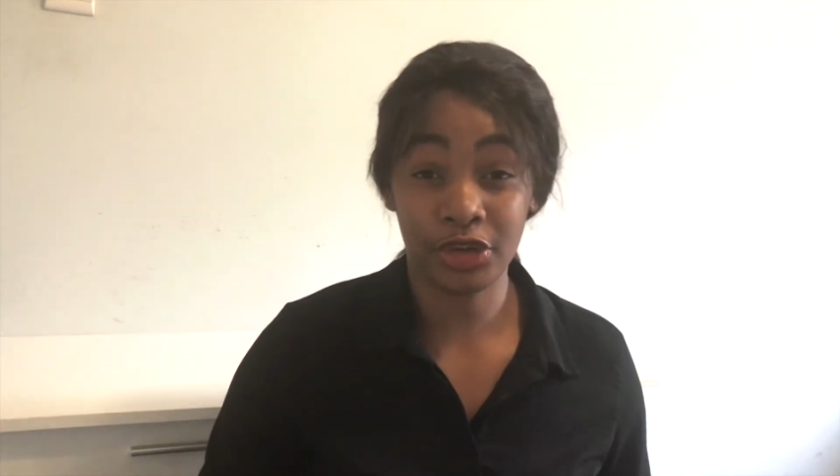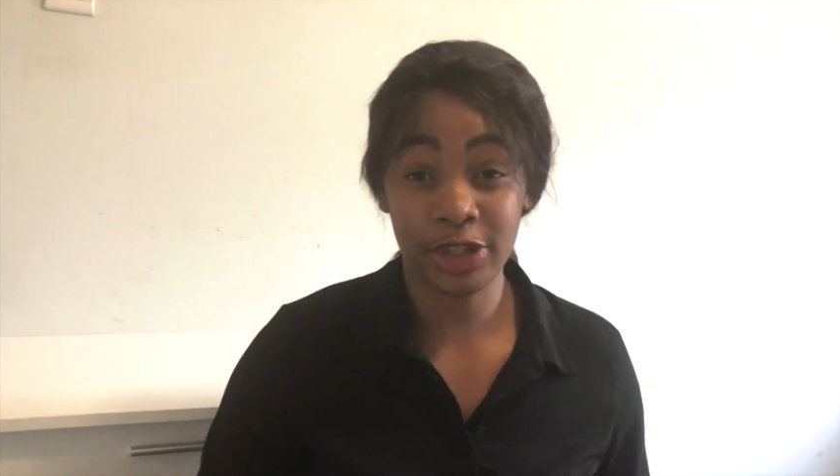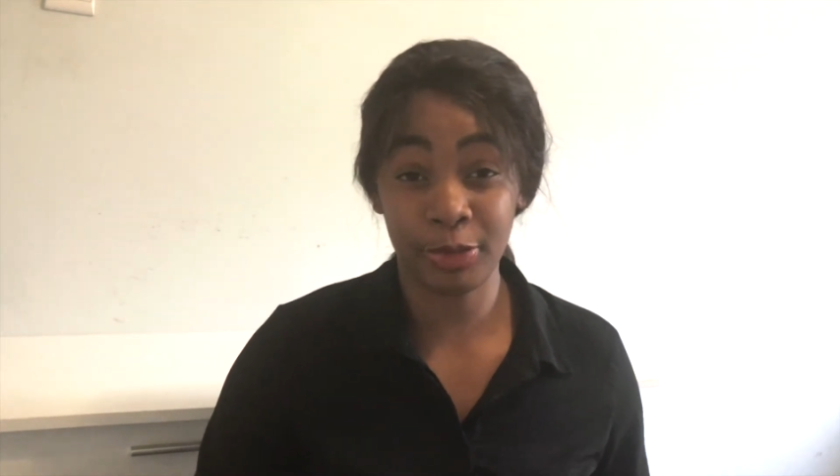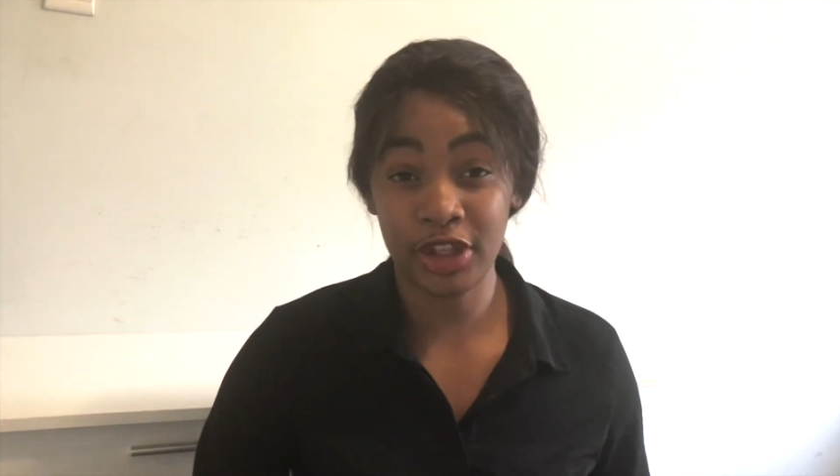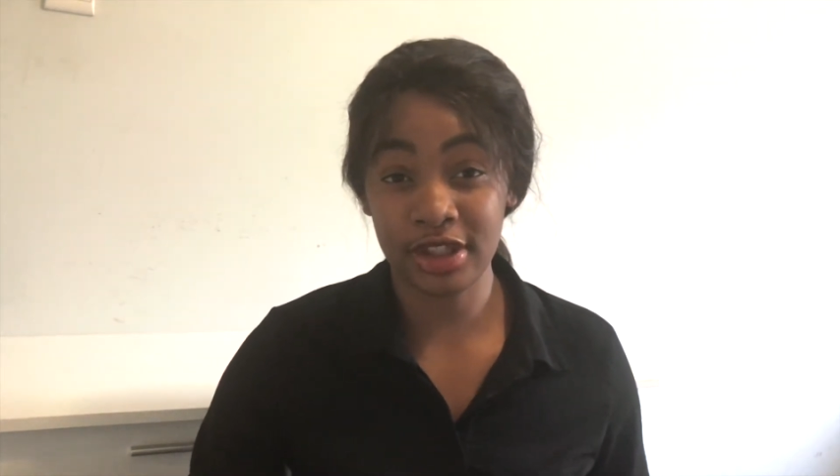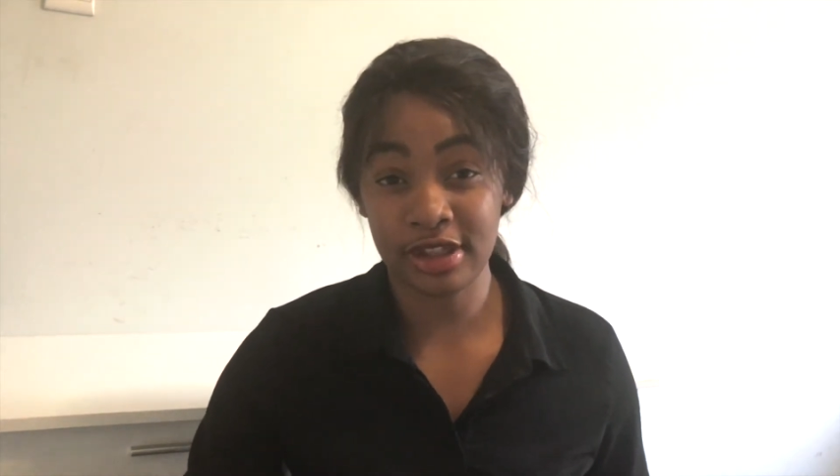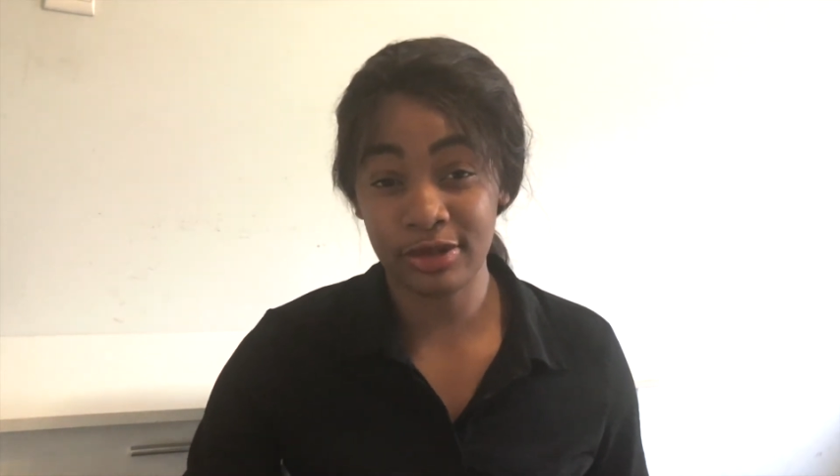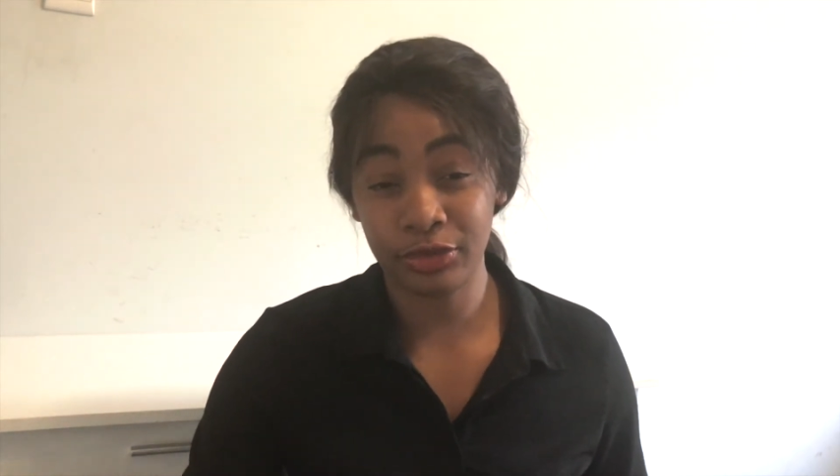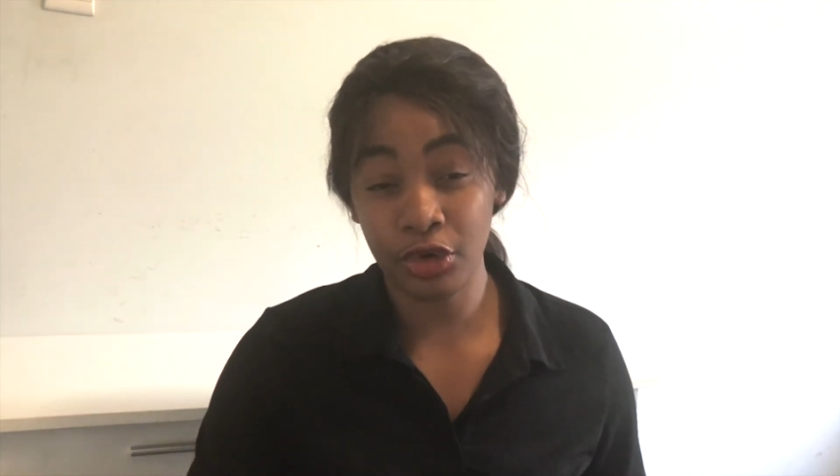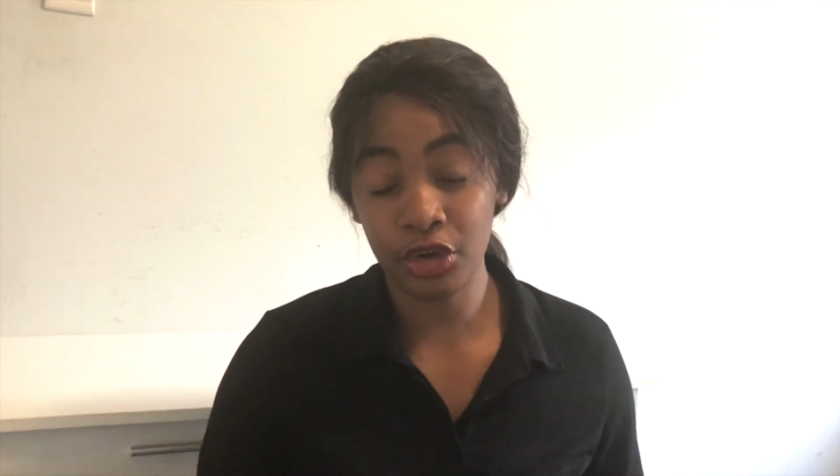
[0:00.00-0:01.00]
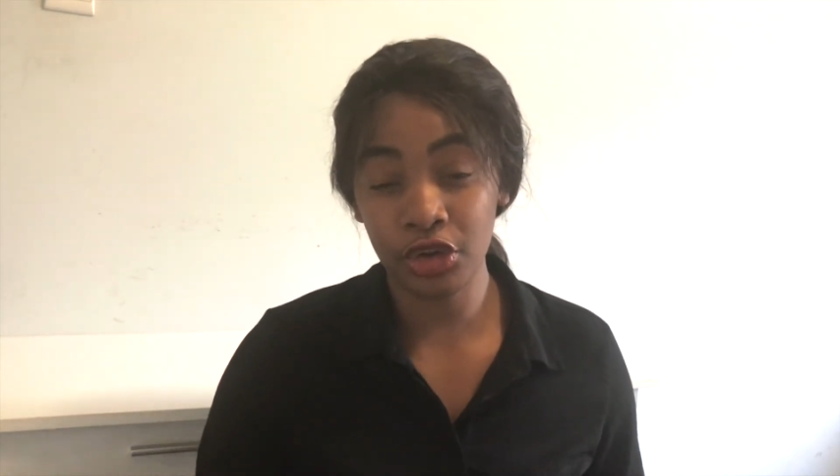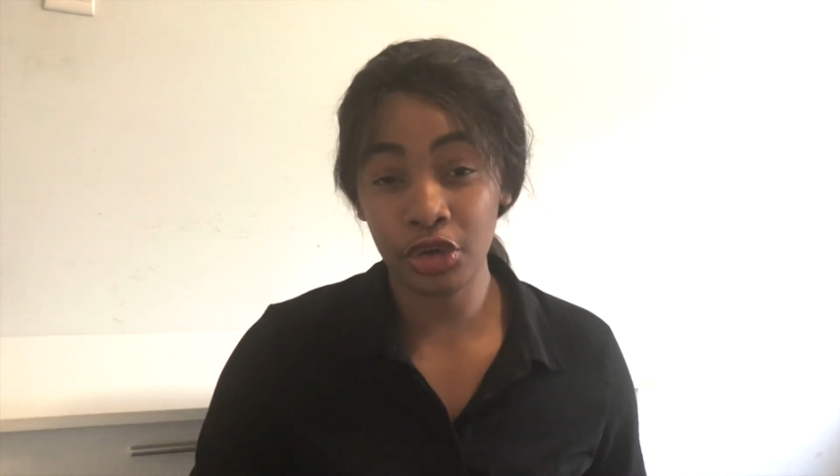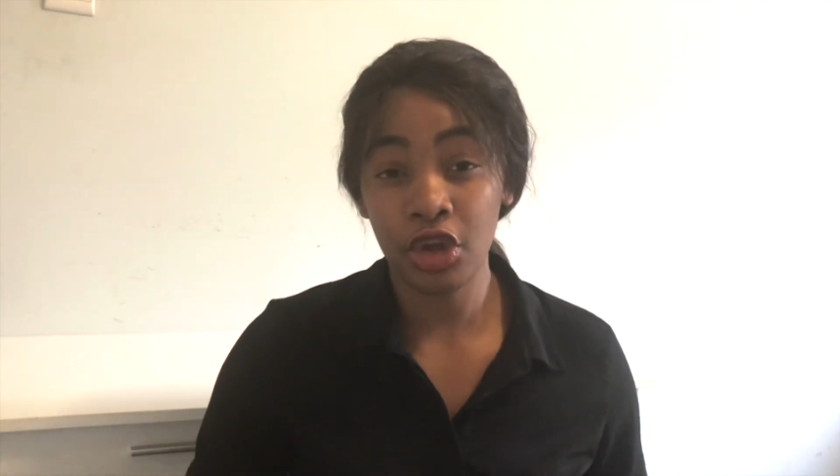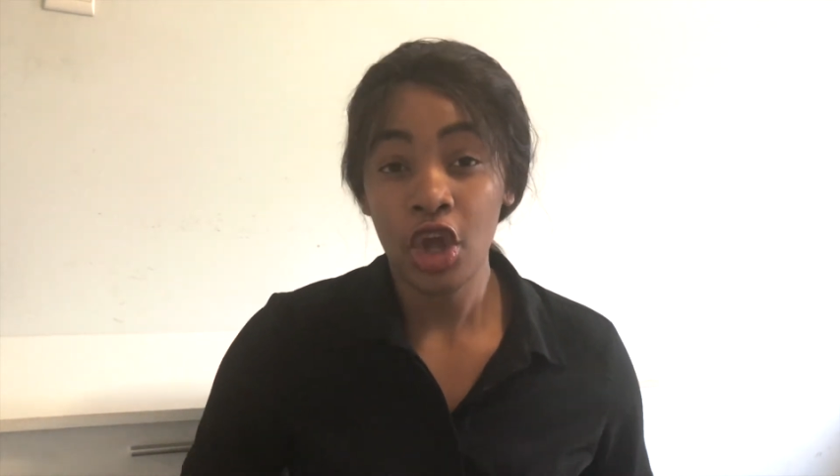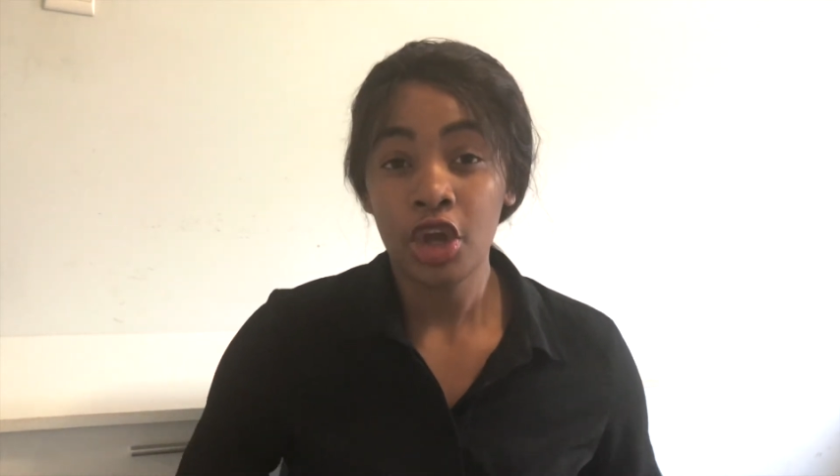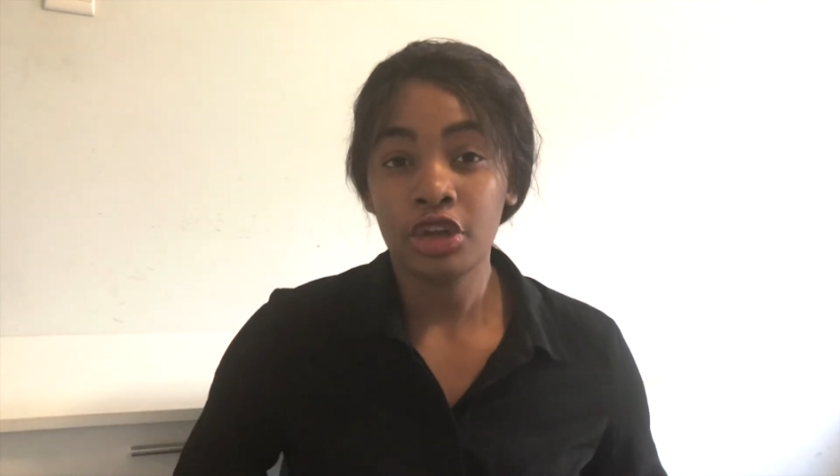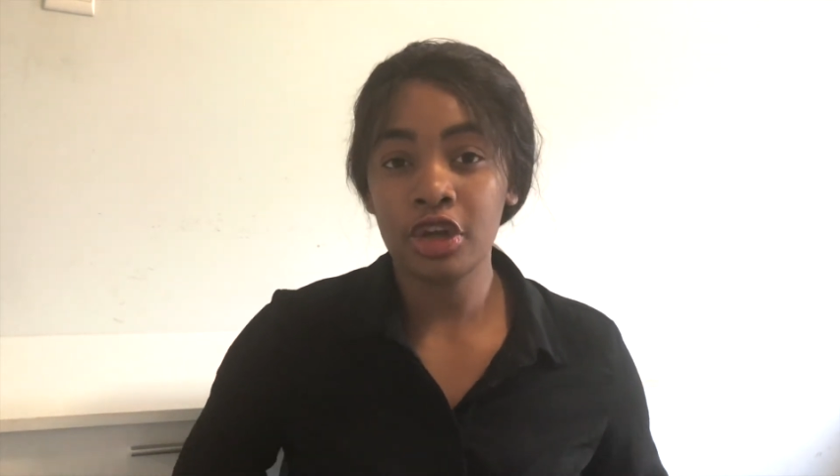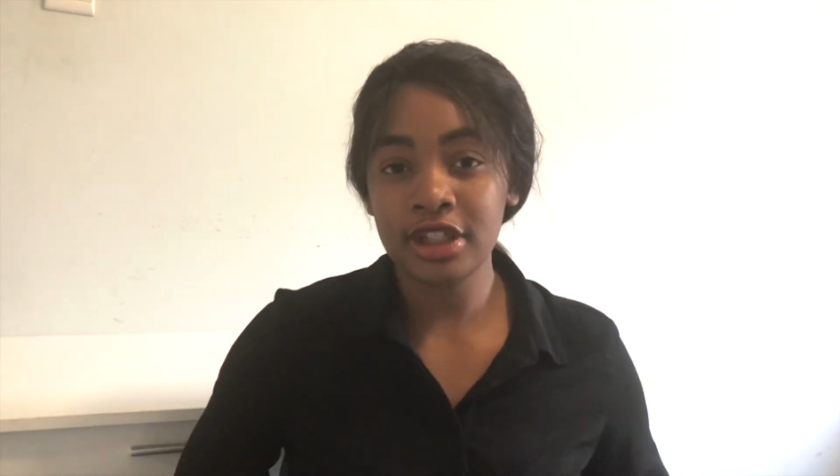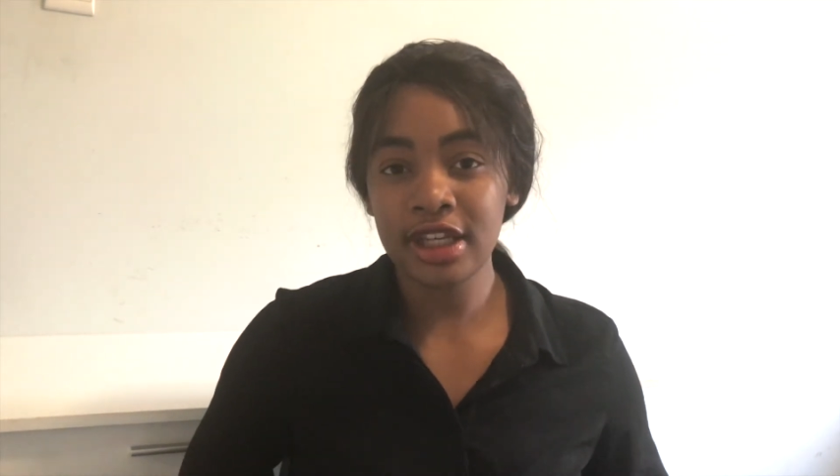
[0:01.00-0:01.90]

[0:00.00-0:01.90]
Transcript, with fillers: responses for you. Your